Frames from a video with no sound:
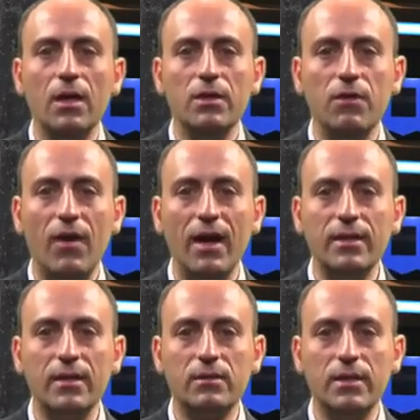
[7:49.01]

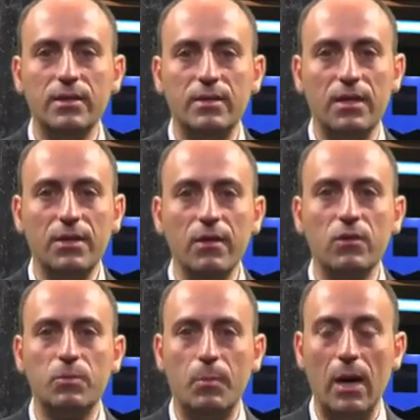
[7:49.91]
dividing the
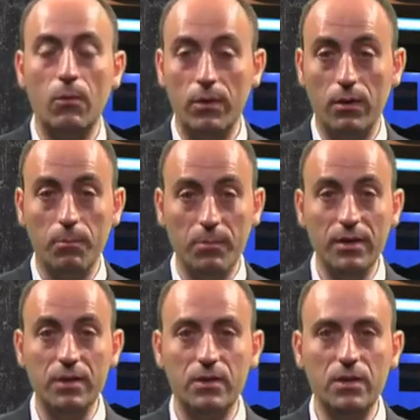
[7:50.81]
instantaneous power
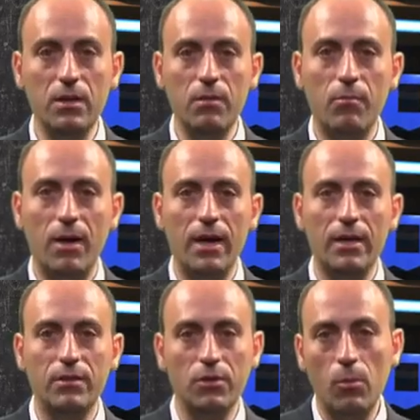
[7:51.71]
PDC by
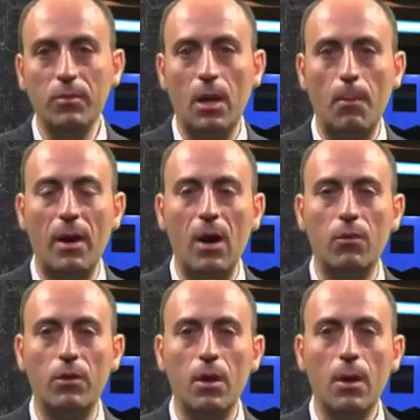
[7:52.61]
the nominal
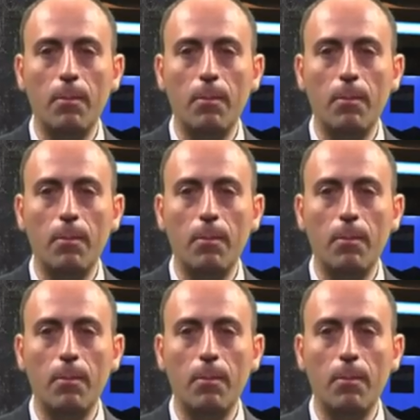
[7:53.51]
power